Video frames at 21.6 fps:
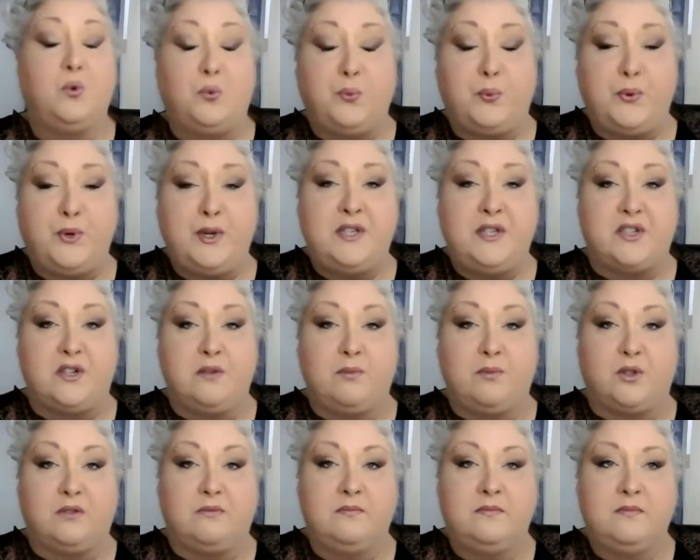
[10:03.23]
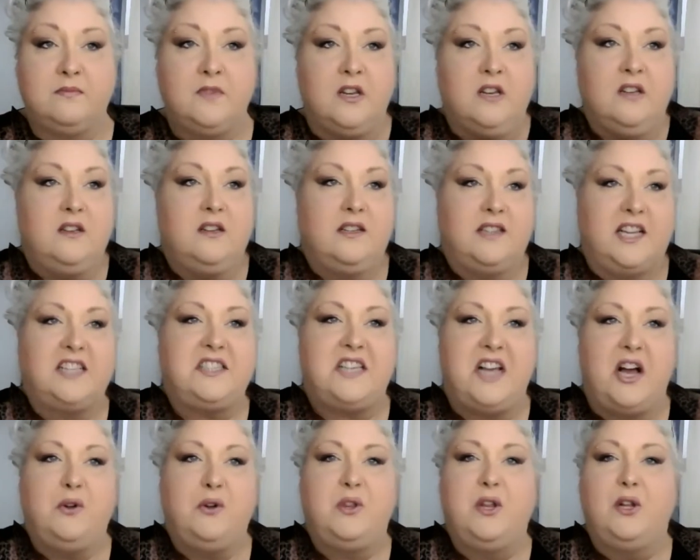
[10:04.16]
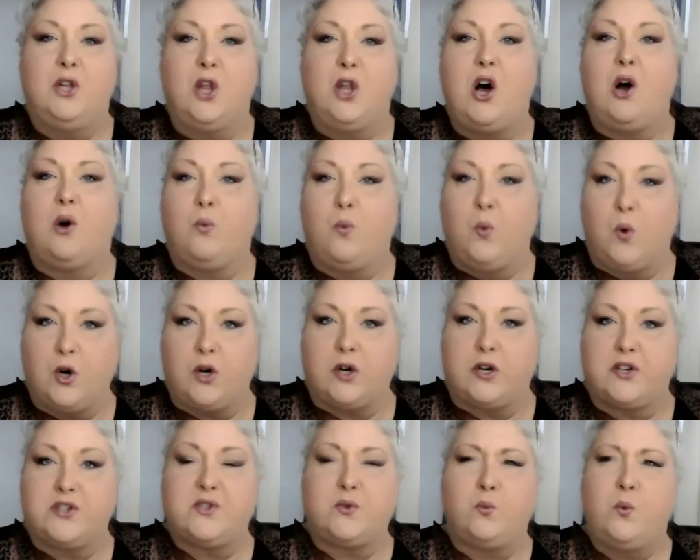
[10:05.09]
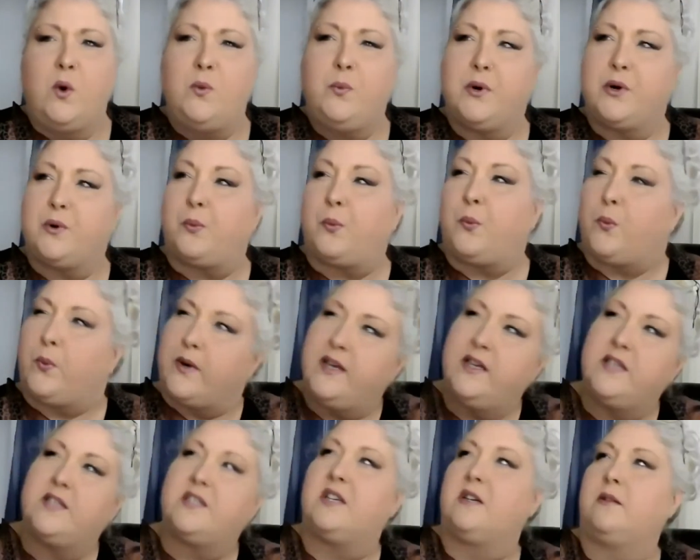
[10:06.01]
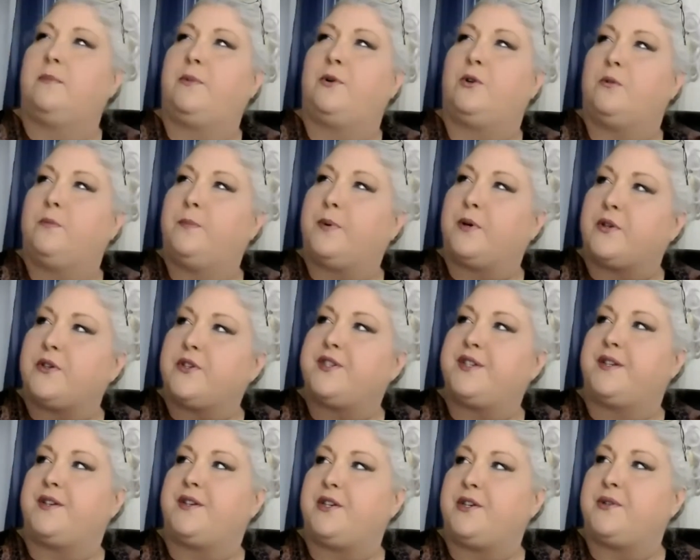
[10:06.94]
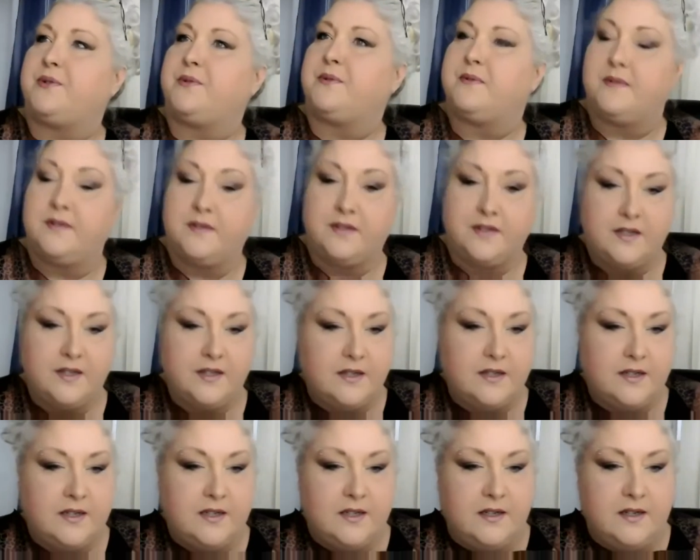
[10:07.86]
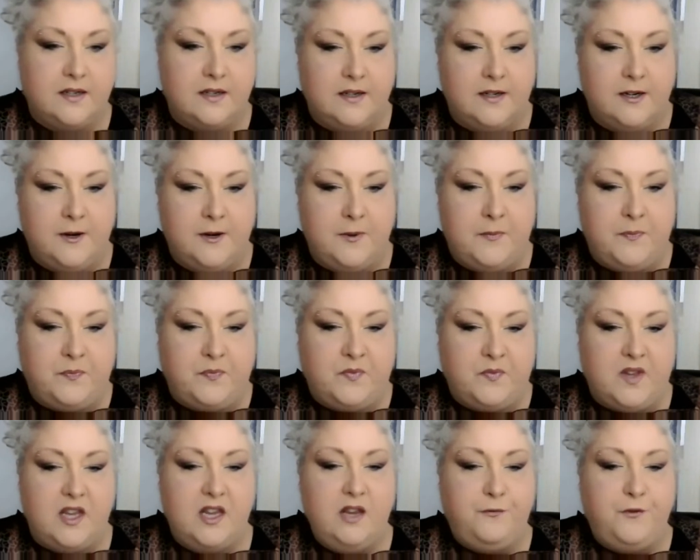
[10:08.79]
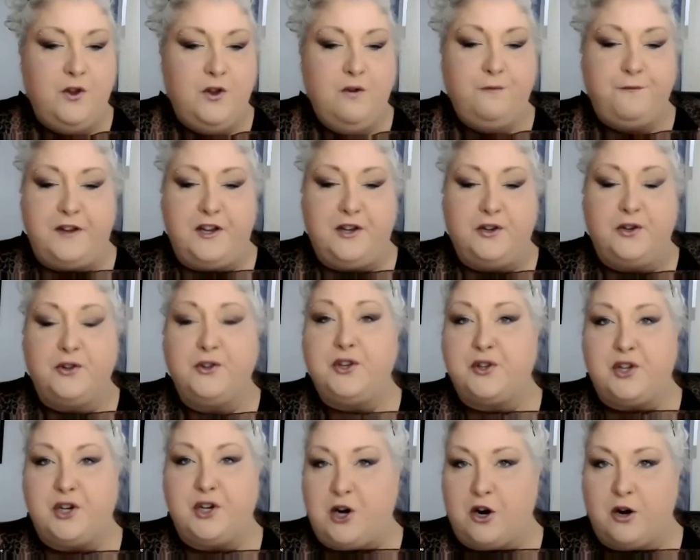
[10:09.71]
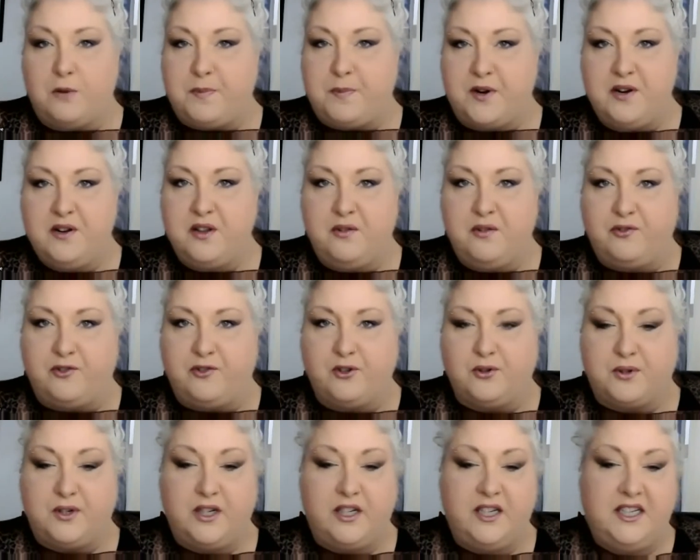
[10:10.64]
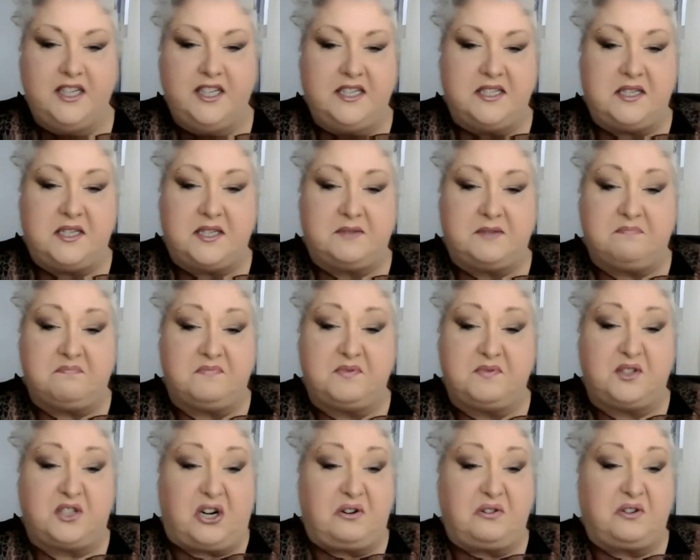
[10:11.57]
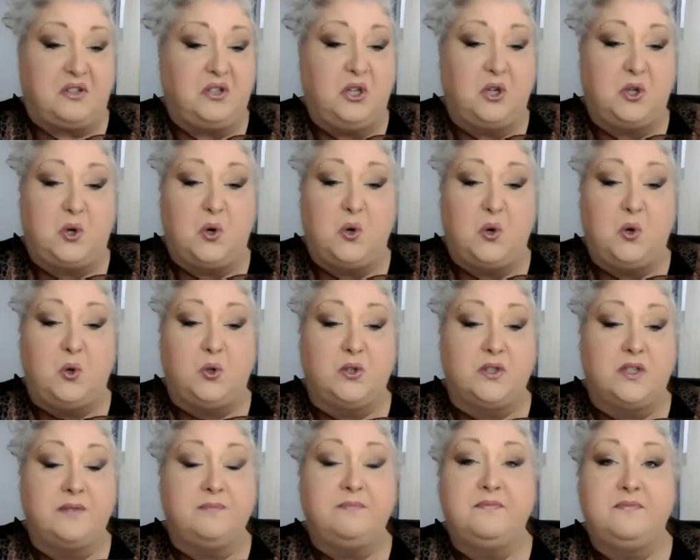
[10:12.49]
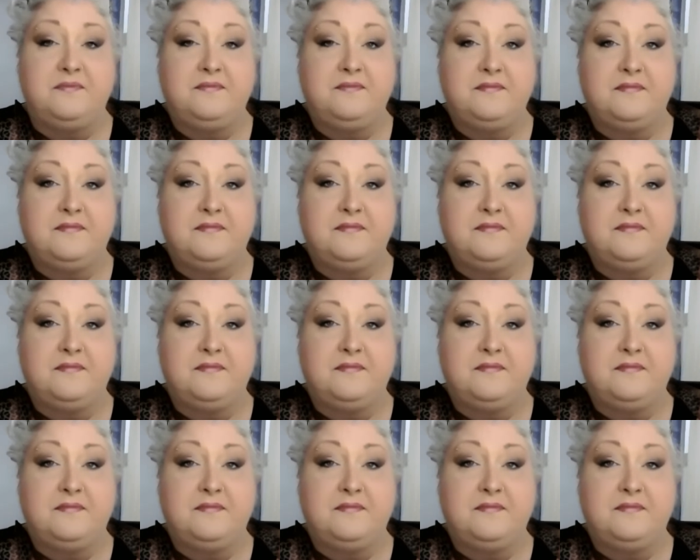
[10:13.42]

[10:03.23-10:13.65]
reasonable. That's how the law works. What would a reasonable person do? If you feel that the carpet and the flooring is starting to look old,